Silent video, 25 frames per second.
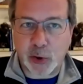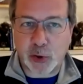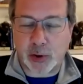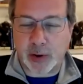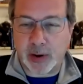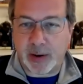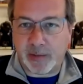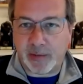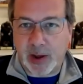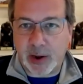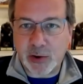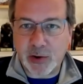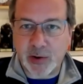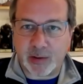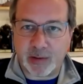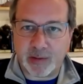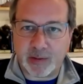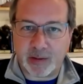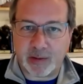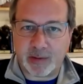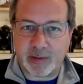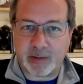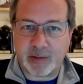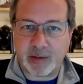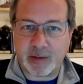innovations,
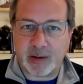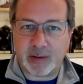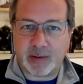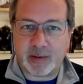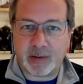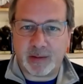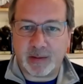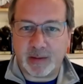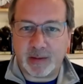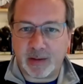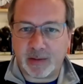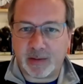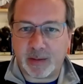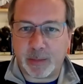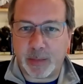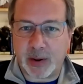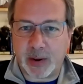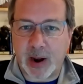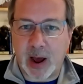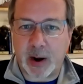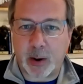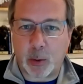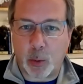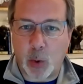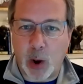it's a bit
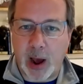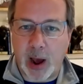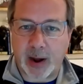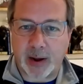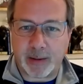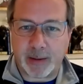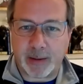out of whack.